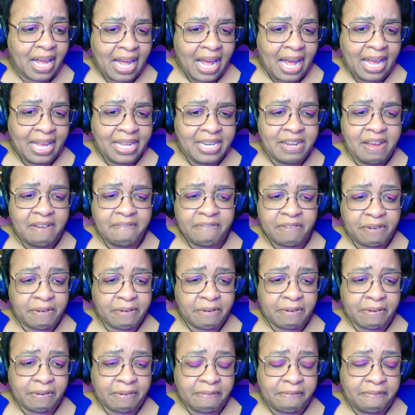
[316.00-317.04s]
I
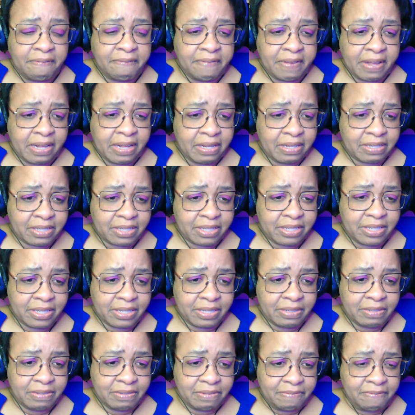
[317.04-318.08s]
never felt
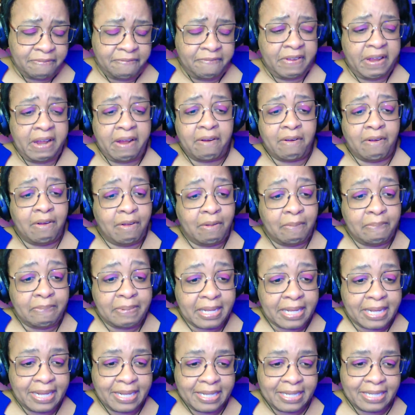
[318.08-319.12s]
feral
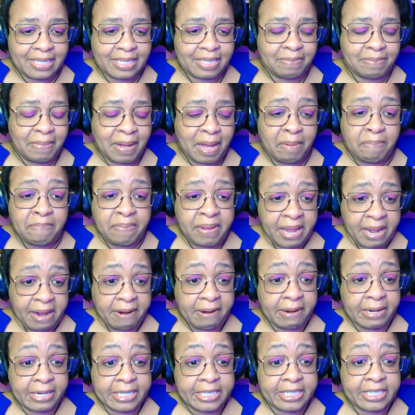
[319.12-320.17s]
because my
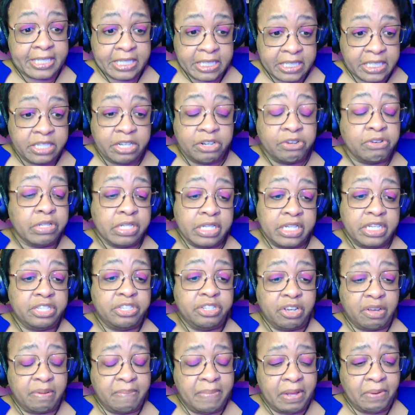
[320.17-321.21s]
parents literally
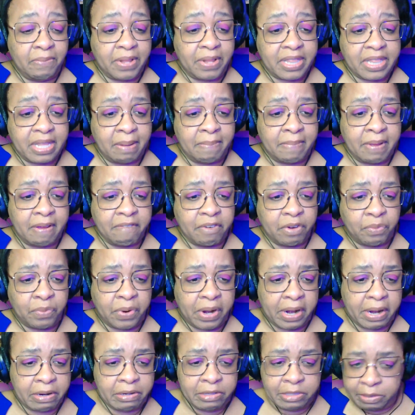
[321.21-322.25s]
took me with them
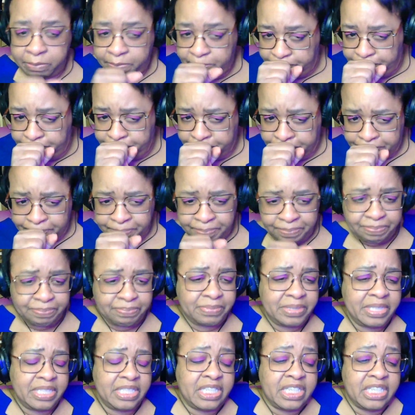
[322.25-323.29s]
everywhere.
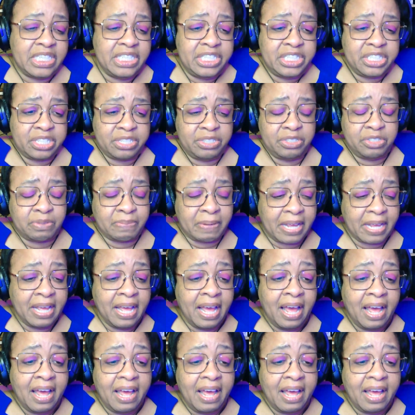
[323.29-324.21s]
Excuse me.